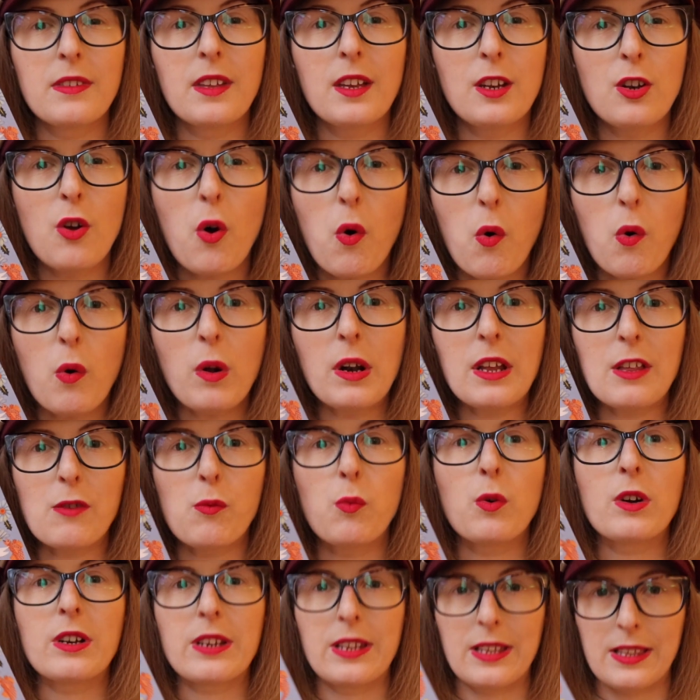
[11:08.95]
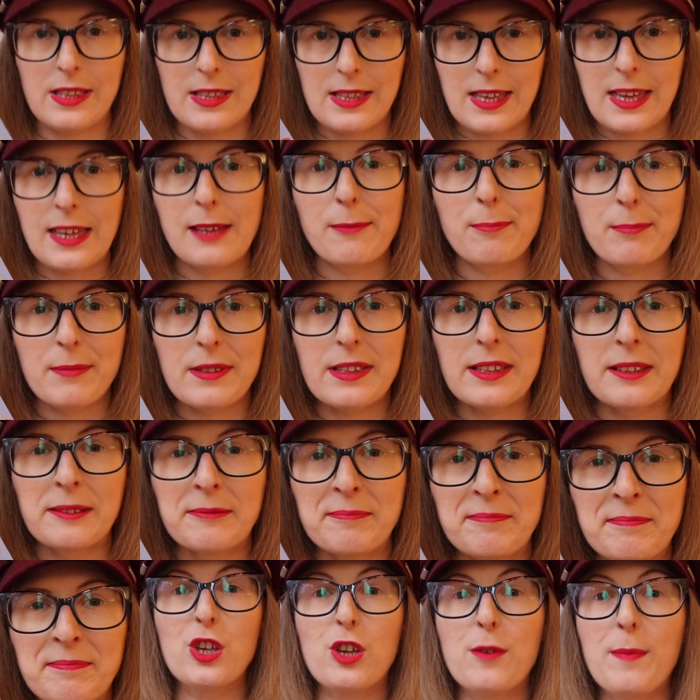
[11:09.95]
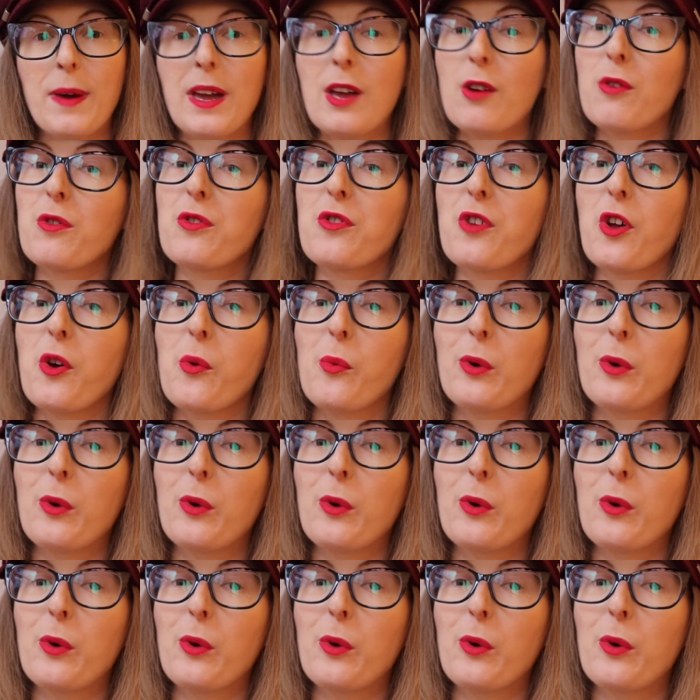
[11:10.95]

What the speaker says: Not all is what it seems. You may also